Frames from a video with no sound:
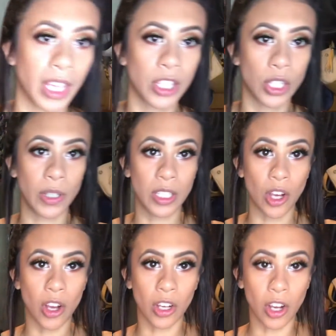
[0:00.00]
until it's
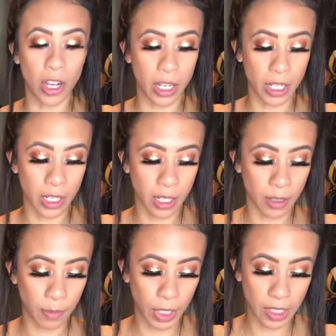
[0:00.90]
all gone,
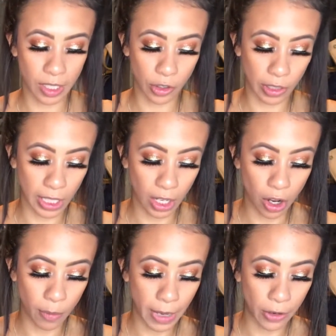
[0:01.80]
but it's literally
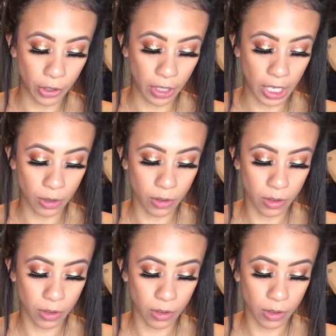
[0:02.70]
all powder now.